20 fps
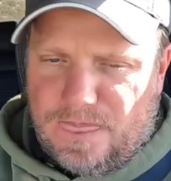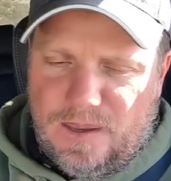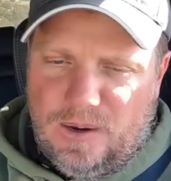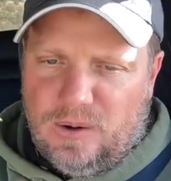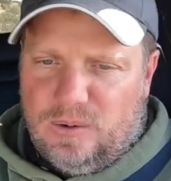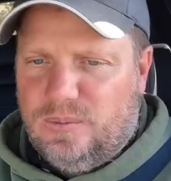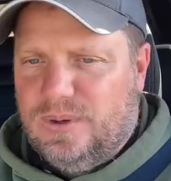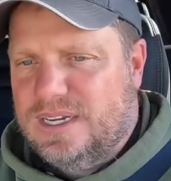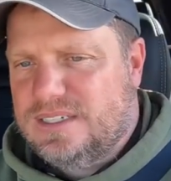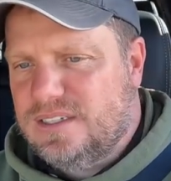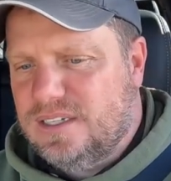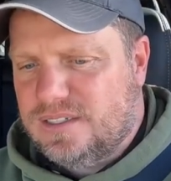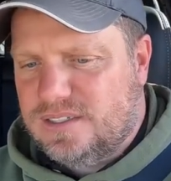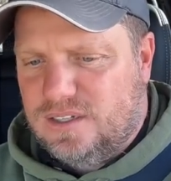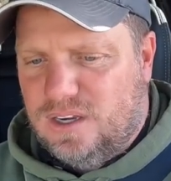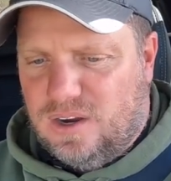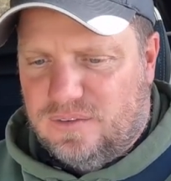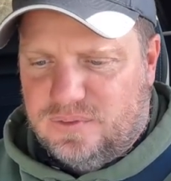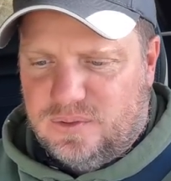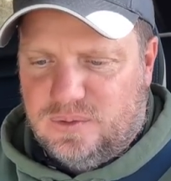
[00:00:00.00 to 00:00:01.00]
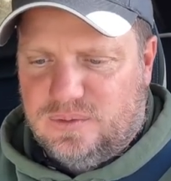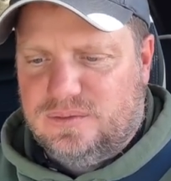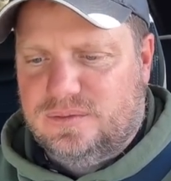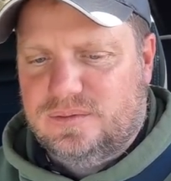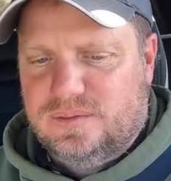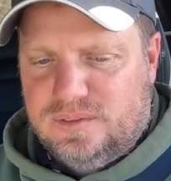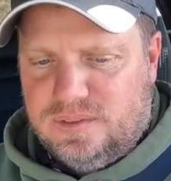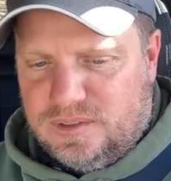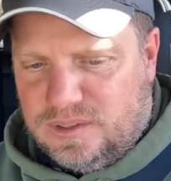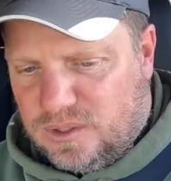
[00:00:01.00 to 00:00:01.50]
or rest of this off-road
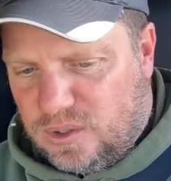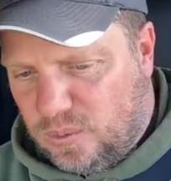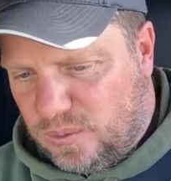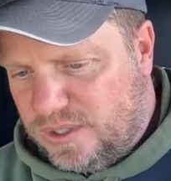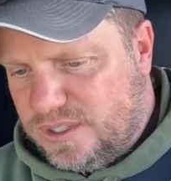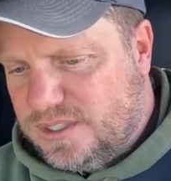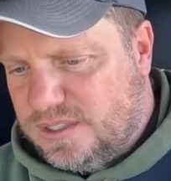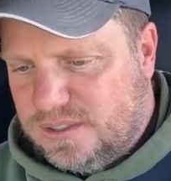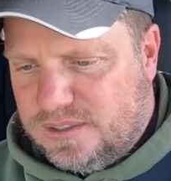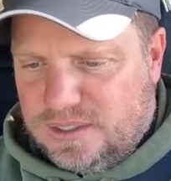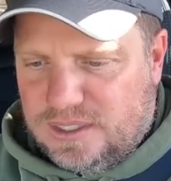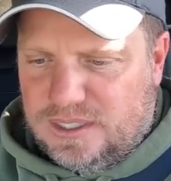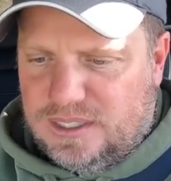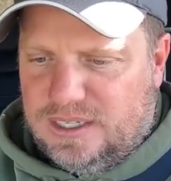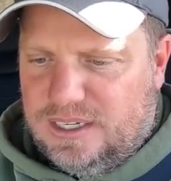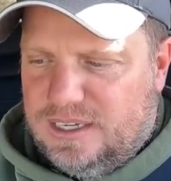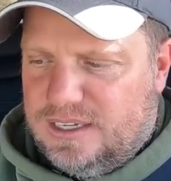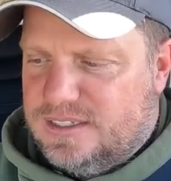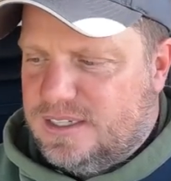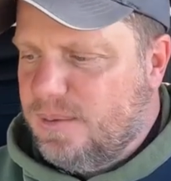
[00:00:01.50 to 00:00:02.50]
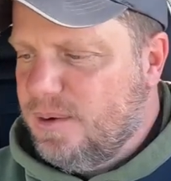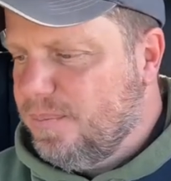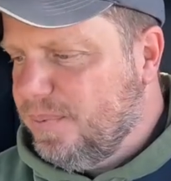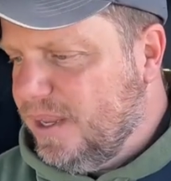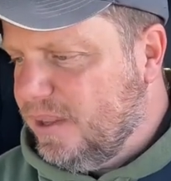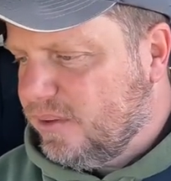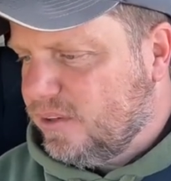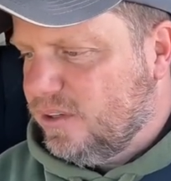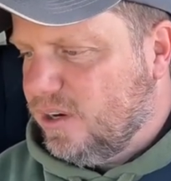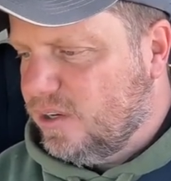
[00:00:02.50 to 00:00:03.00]
course, is I'm going to
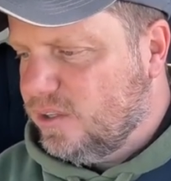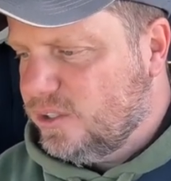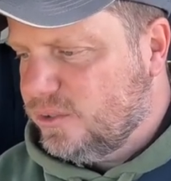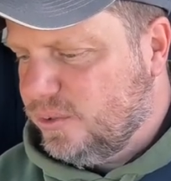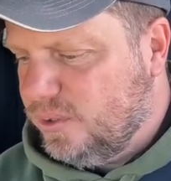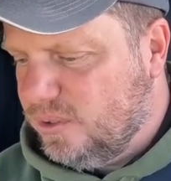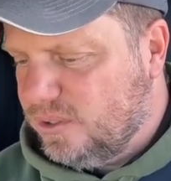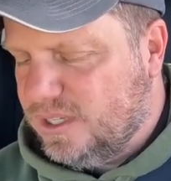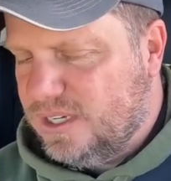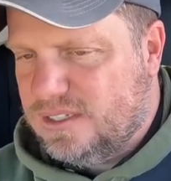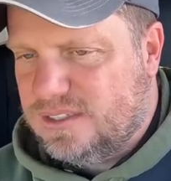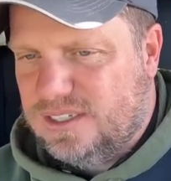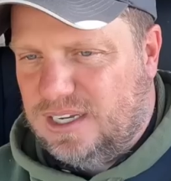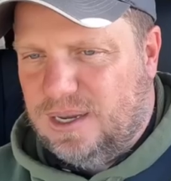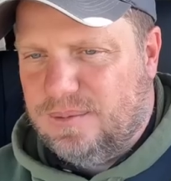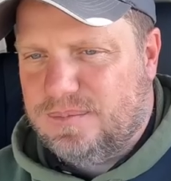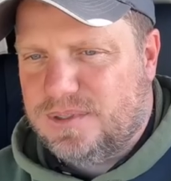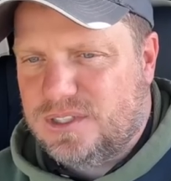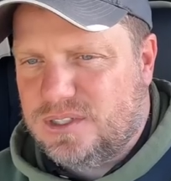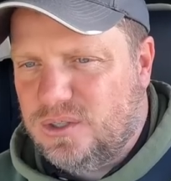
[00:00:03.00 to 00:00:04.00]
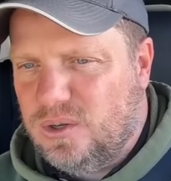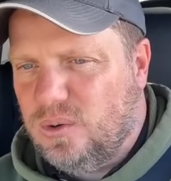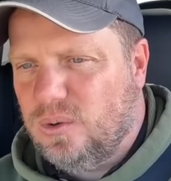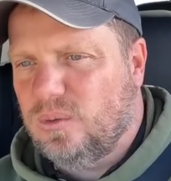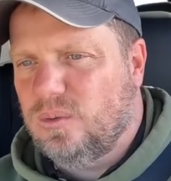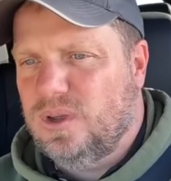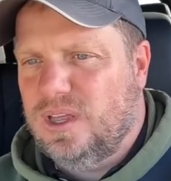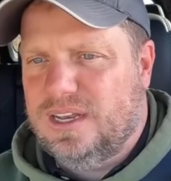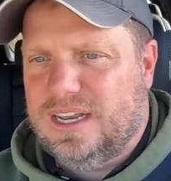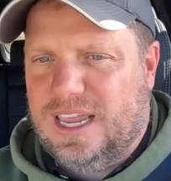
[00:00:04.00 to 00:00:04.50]
play with crawl control because I'm
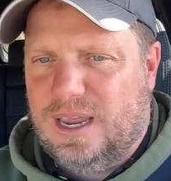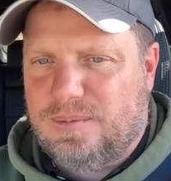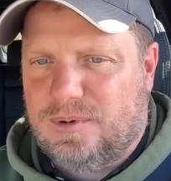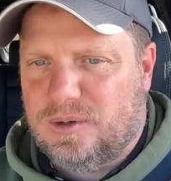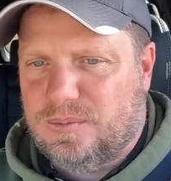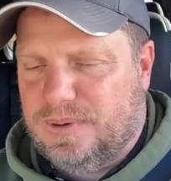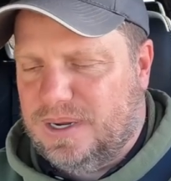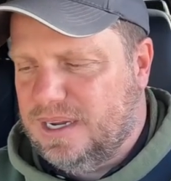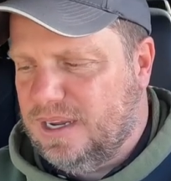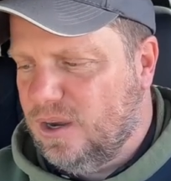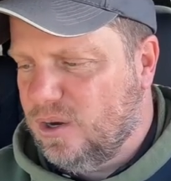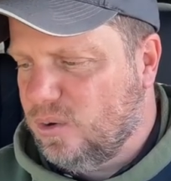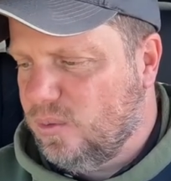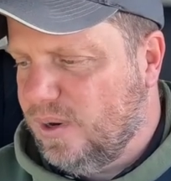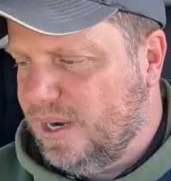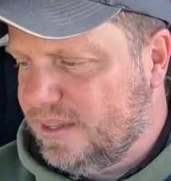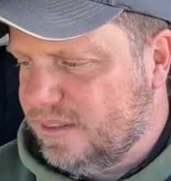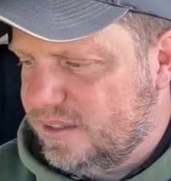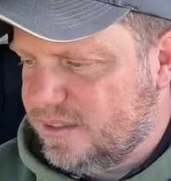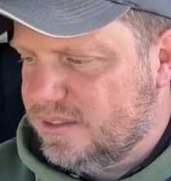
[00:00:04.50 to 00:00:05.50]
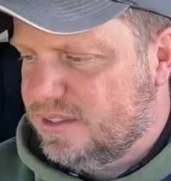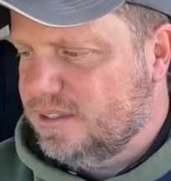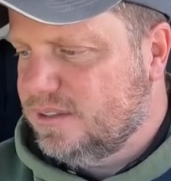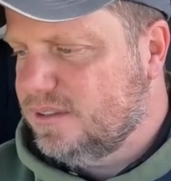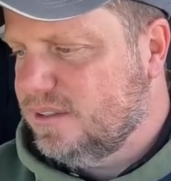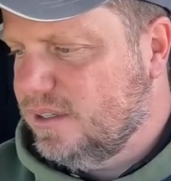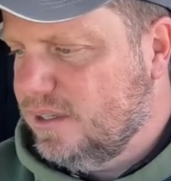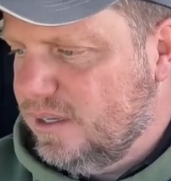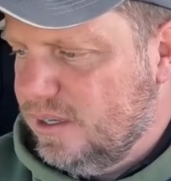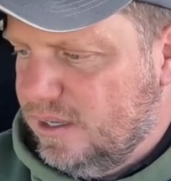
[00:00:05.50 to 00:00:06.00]
so enamored by how quiet this is.